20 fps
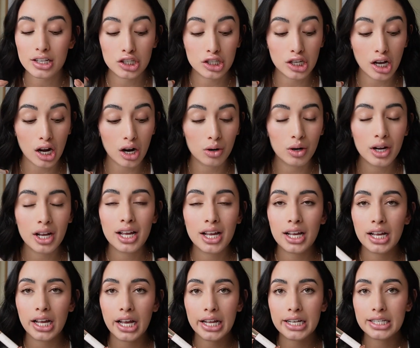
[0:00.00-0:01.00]
So
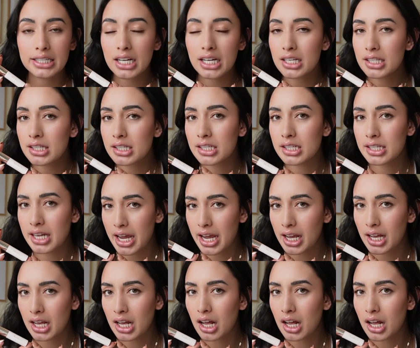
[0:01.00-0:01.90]
it does take